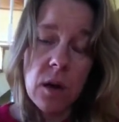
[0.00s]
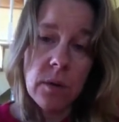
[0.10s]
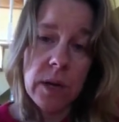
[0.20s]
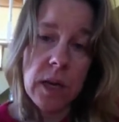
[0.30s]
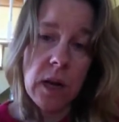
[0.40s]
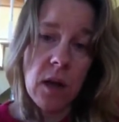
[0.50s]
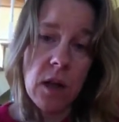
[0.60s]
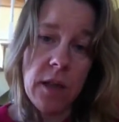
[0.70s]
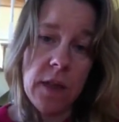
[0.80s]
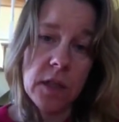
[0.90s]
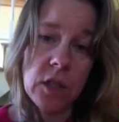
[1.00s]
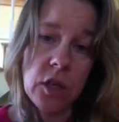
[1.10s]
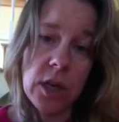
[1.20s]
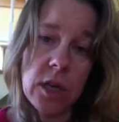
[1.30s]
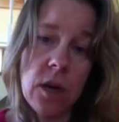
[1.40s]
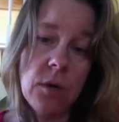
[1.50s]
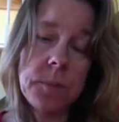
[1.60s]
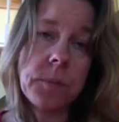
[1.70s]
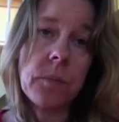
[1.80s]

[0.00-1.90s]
we get all of this straightened out.